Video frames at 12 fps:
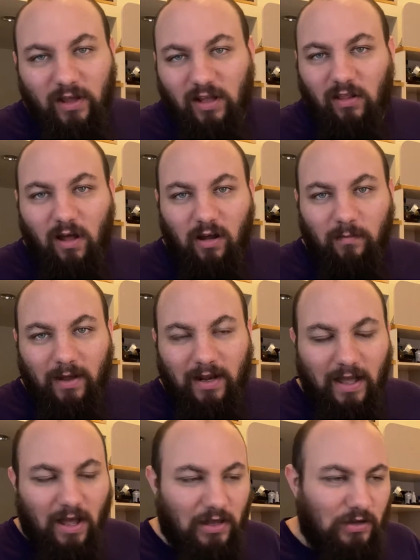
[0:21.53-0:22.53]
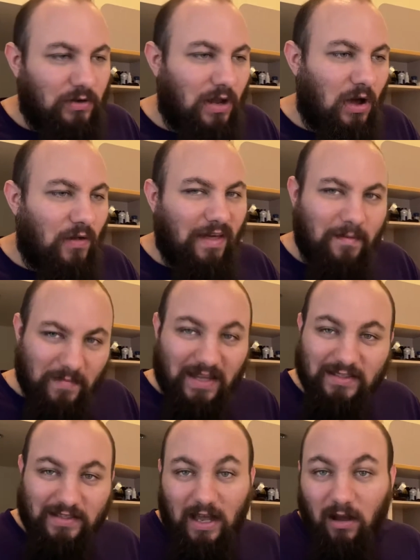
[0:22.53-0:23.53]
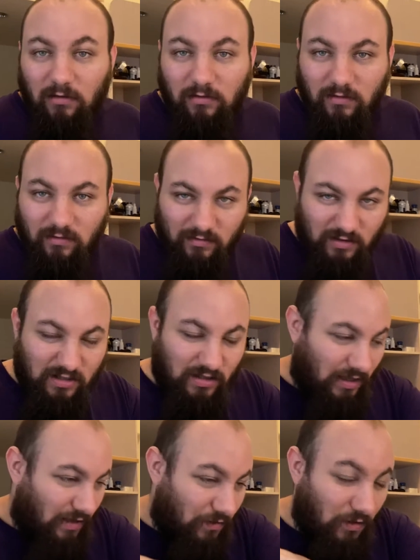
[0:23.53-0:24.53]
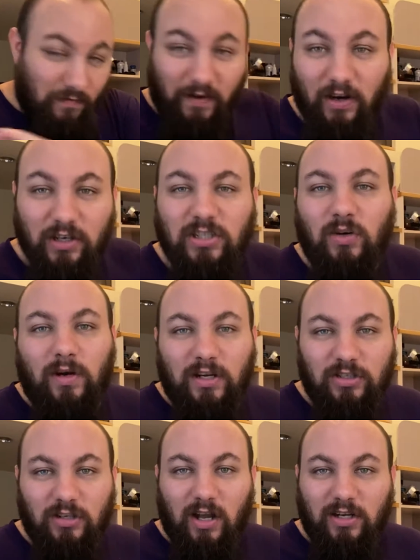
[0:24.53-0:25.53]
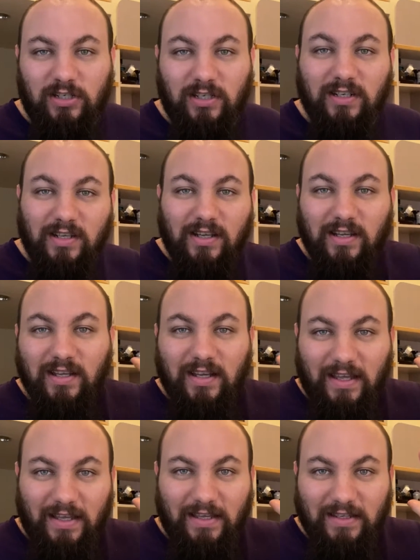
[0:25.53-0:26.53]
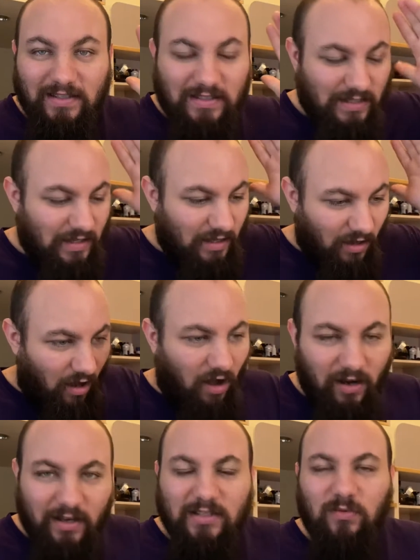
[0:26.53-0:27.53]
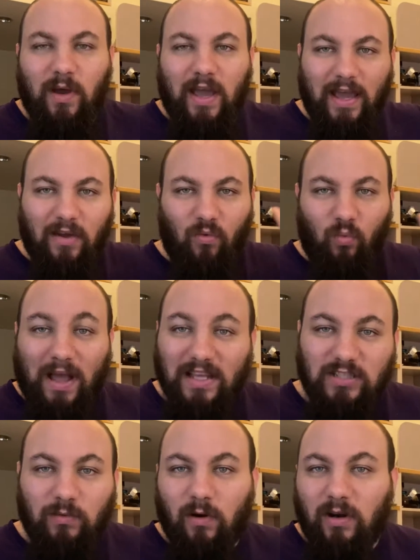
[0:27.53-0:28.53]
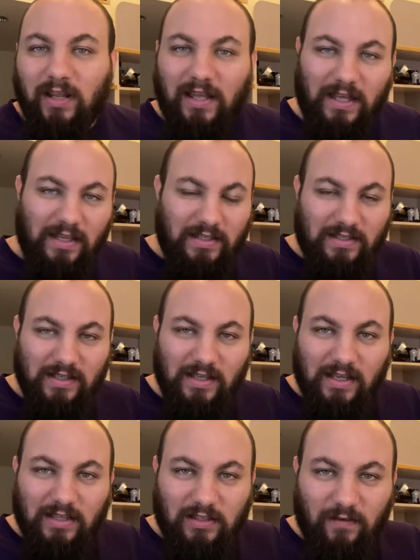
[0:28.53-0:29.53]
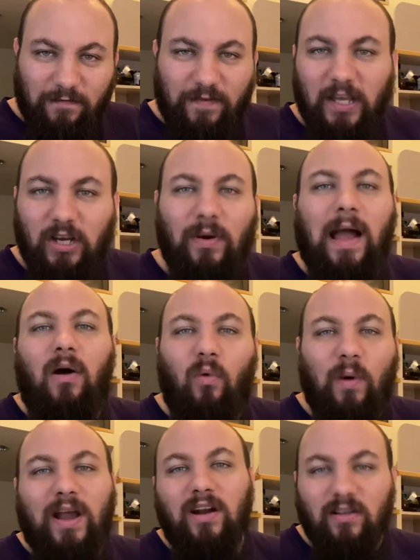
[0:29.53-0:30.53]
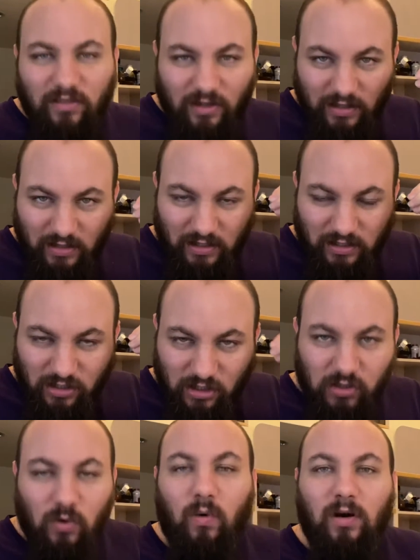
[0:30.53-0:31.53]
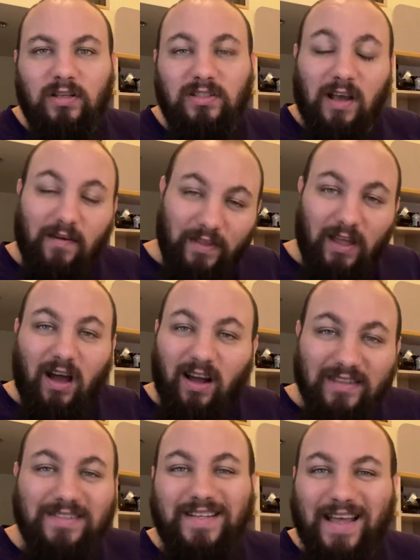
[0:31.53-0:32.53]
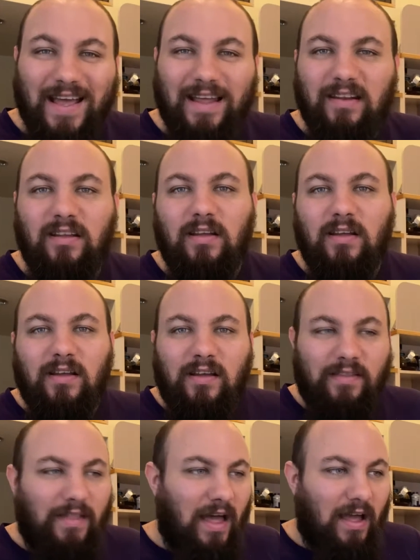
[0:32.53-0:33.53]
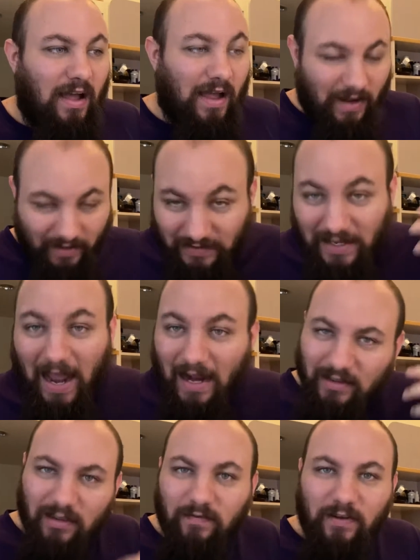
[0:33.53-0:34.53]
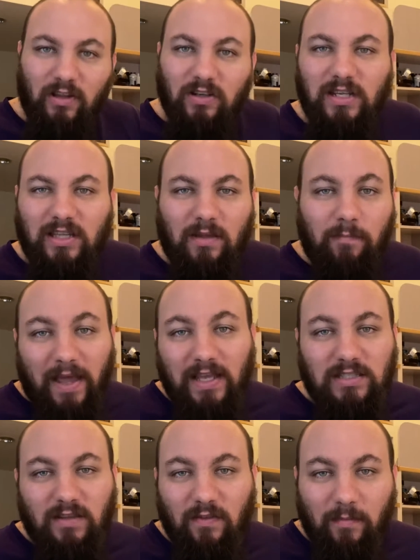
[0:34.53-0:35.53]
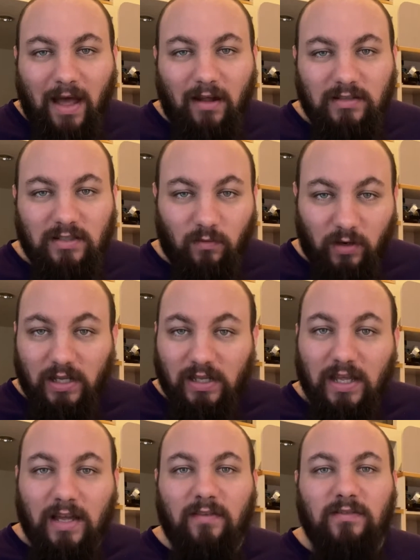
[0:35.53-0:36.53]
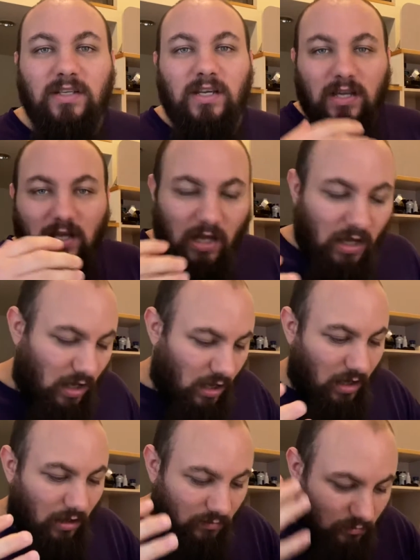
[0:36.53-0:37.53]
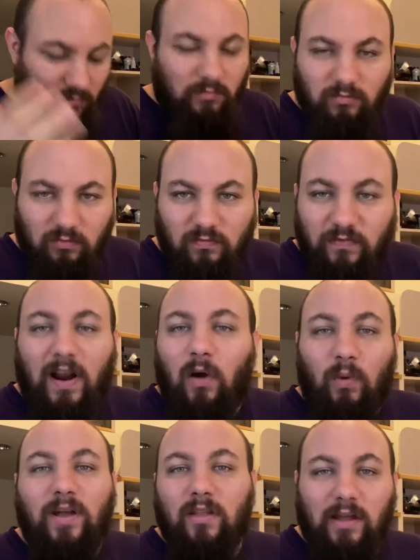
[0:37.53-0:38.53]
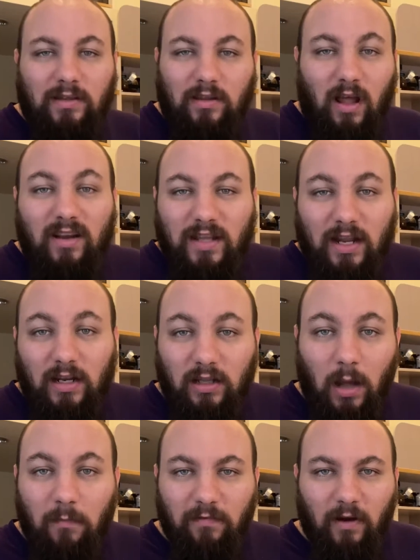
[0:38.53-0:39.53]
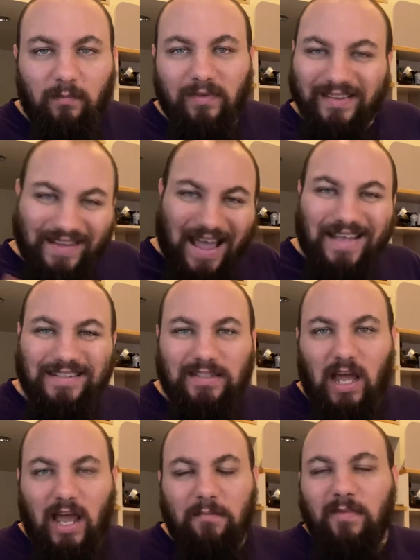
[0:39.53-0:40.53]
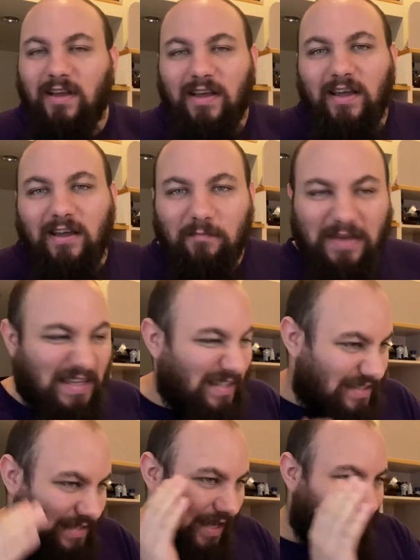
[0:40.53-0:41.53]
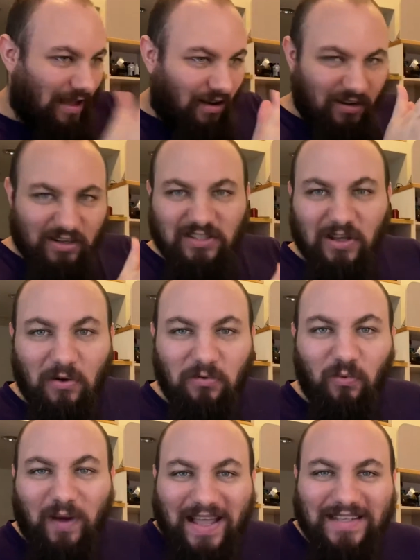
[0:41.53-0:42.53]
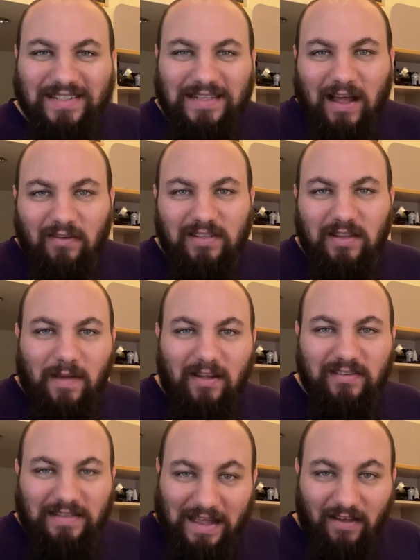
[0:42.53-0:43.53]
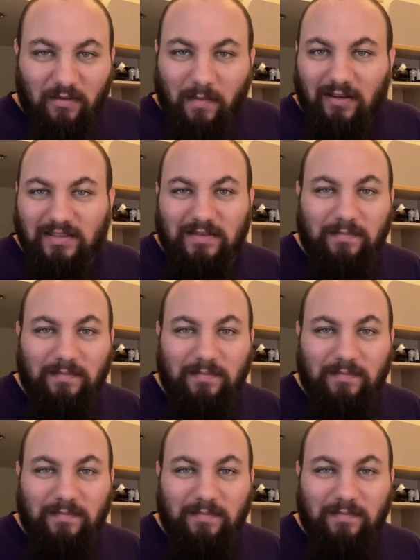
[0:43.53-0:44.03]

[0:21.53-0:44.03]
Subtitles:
along by now, you know that Ming Zao, just to give you the very short introduction, is on his way westward to figure out where the source of the undead that had attacked the village at the base of the mountain where he lived, figure out where the undead had come from. Last time, Ming set out on his own west down the mountain